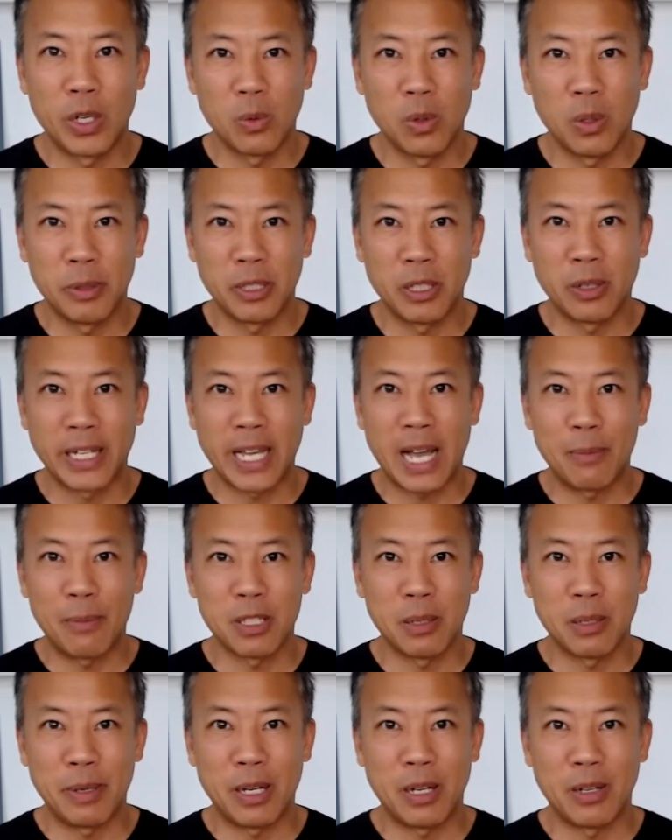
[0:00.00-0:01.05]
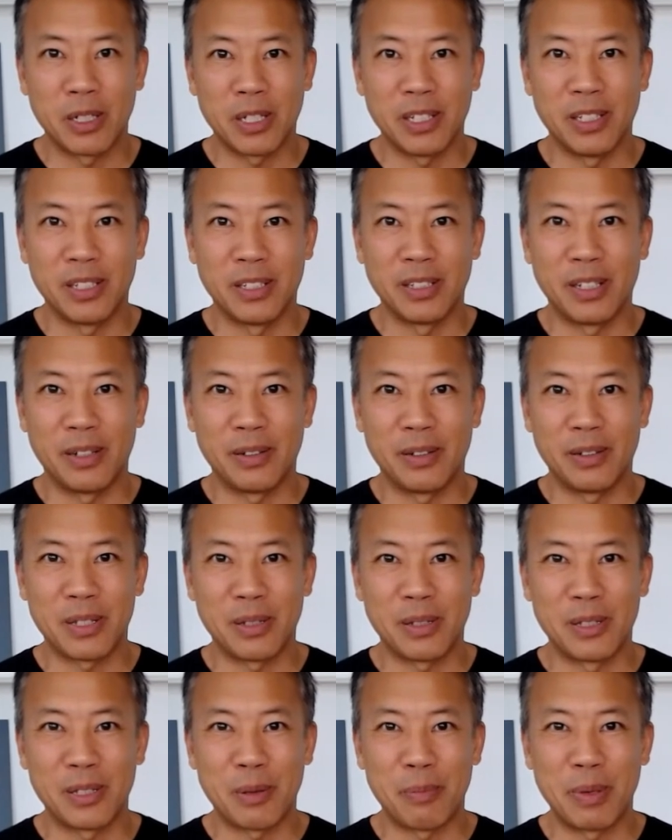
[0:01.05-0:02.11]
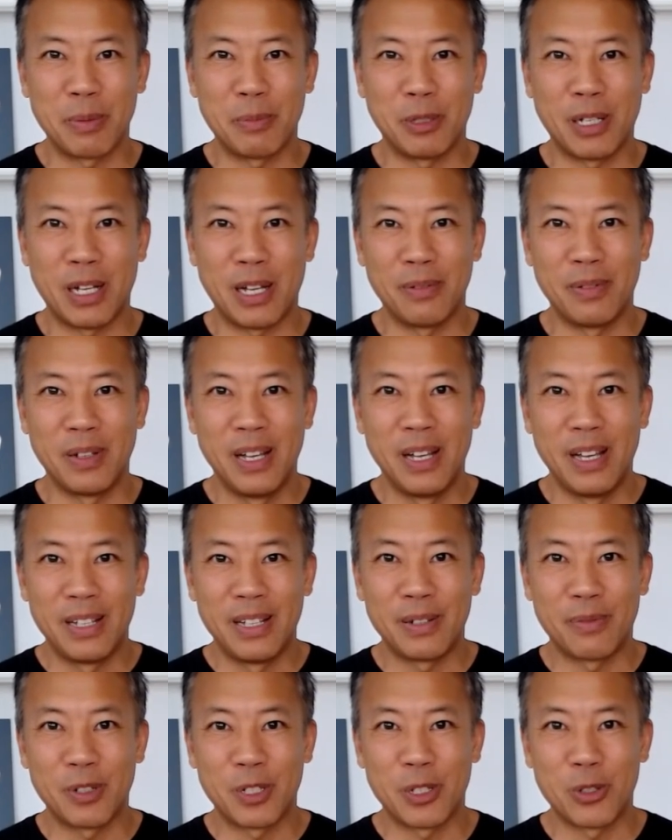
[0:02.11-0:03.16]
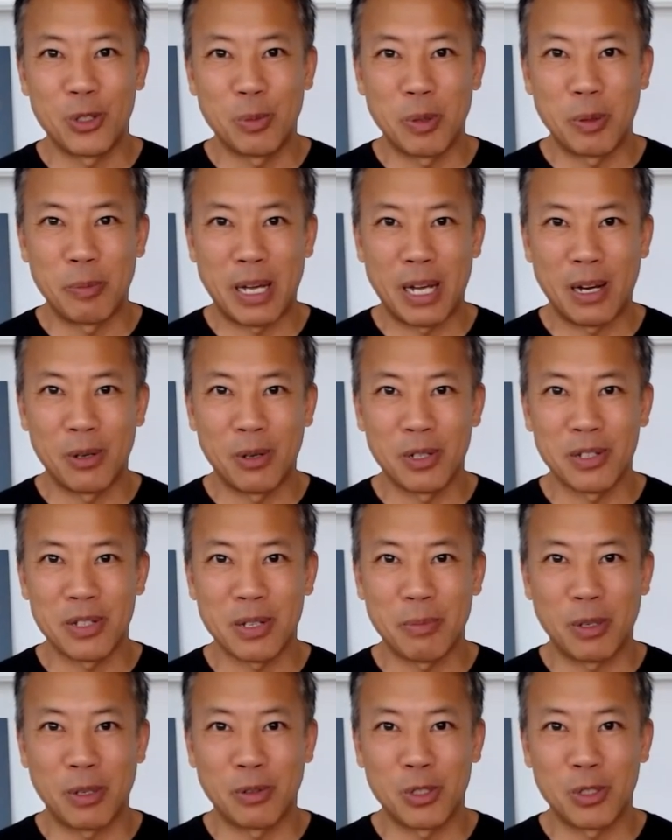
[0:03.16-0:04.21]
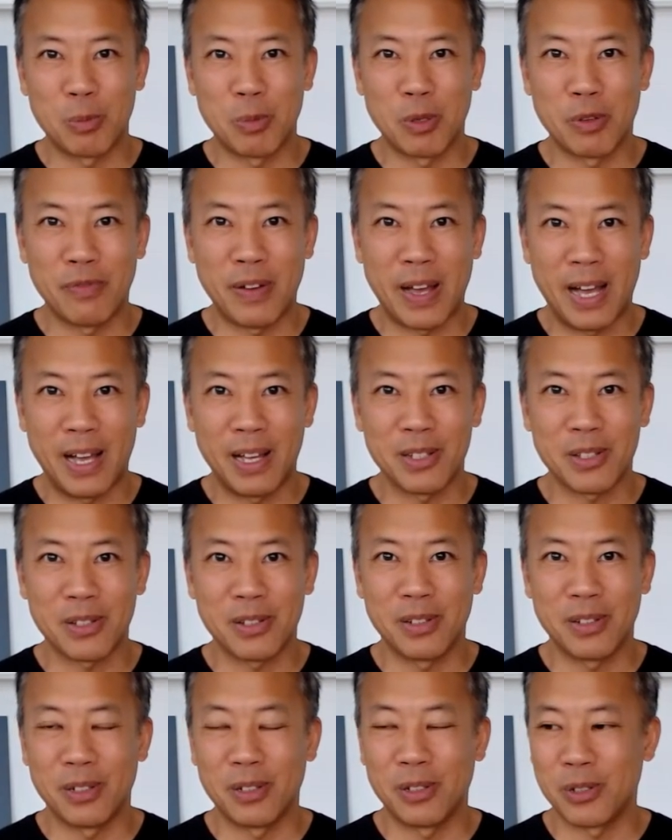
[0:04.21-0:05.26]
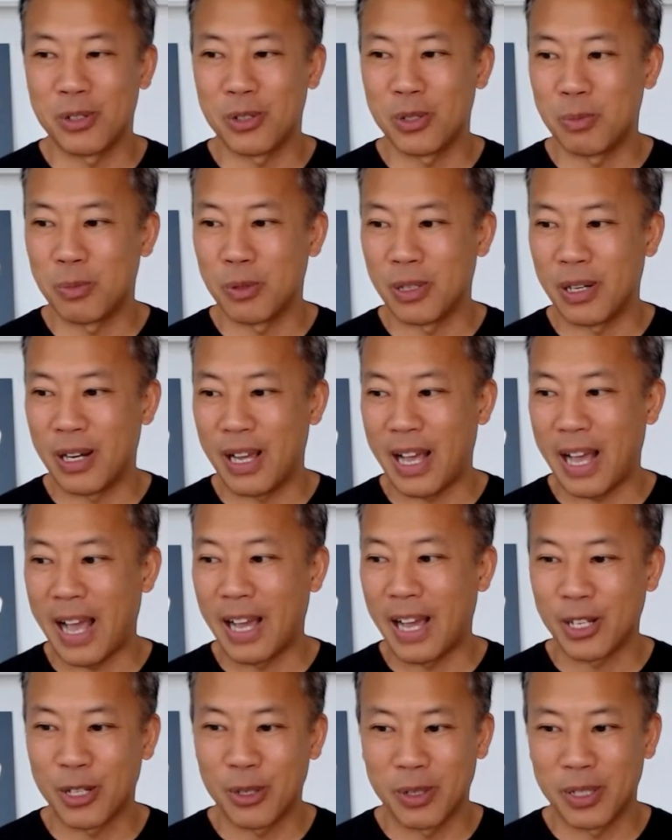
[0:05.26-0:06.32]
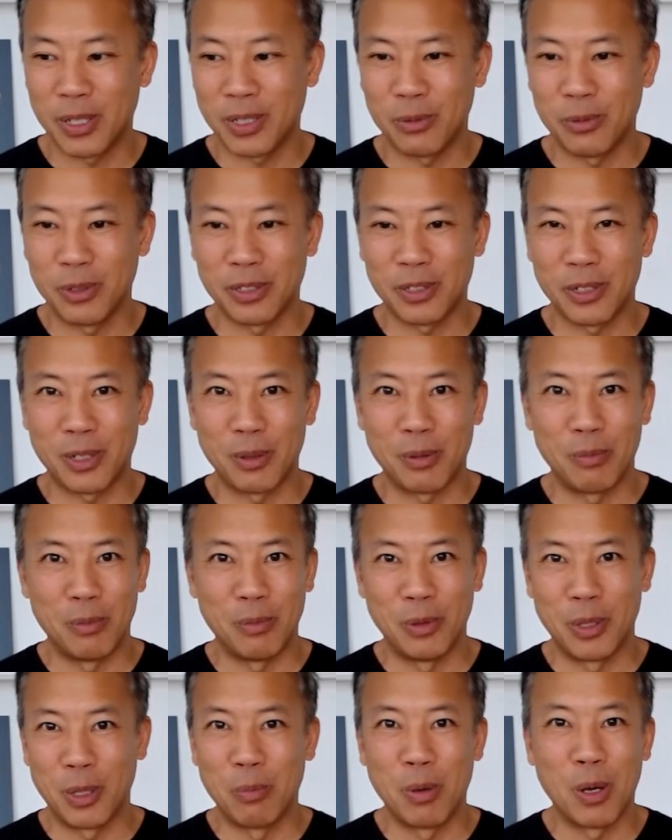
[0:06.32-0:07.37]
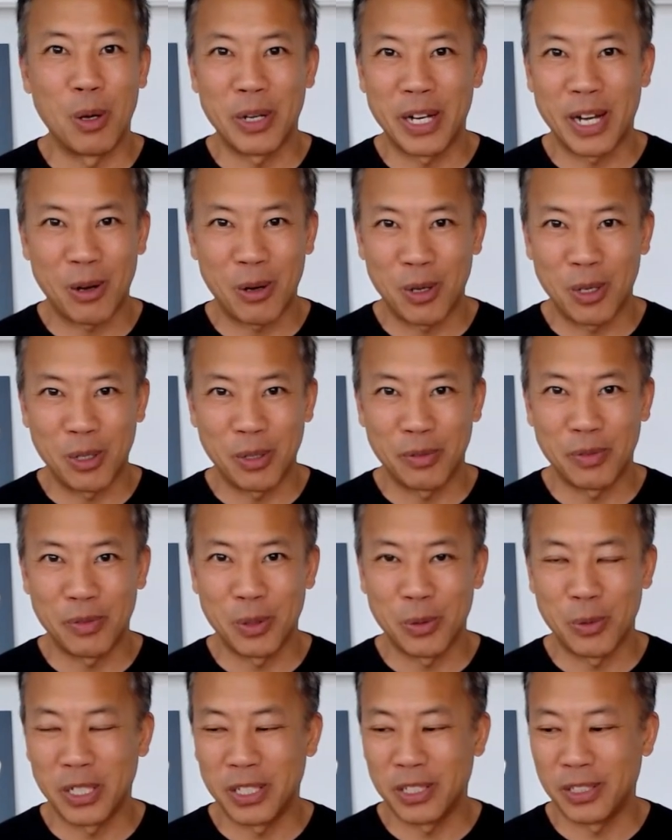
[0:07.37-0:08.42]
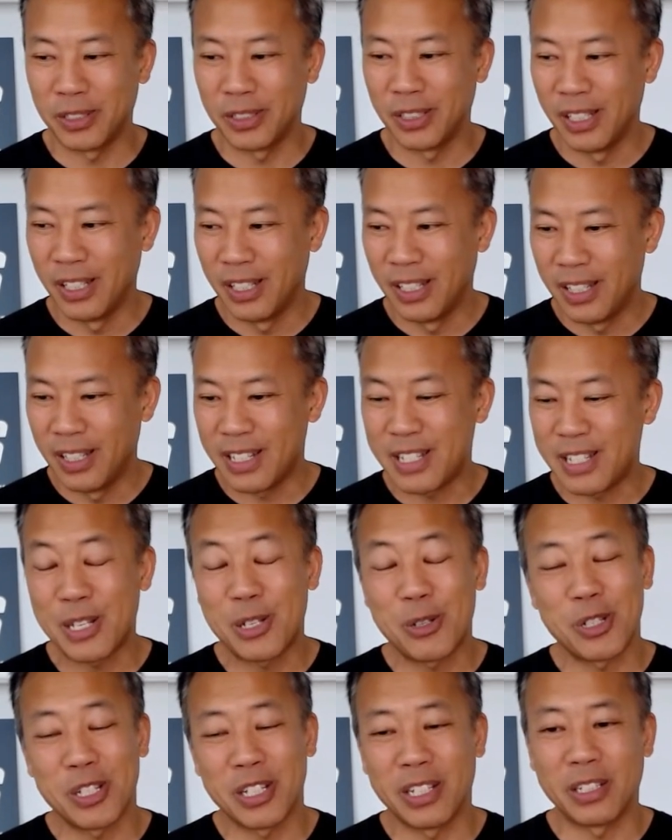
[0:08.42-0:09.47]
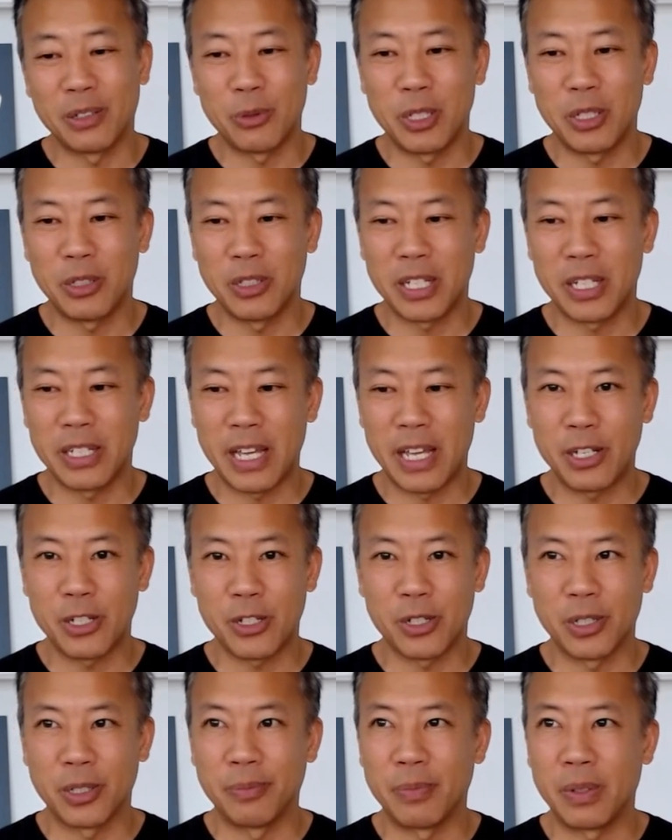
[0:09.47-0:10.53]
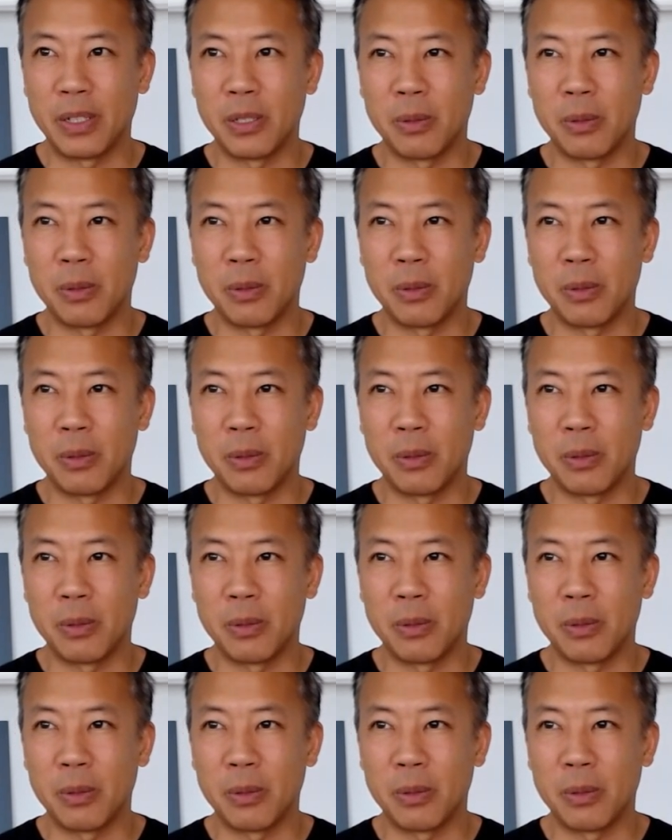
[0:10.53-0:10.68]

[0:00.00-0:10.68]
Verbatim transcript: Woman or a Captain America. Some people have different superpowers. Some are super fast, they're super accurate with their, their bow and arrow, if you will. It's interesting when you look at nature and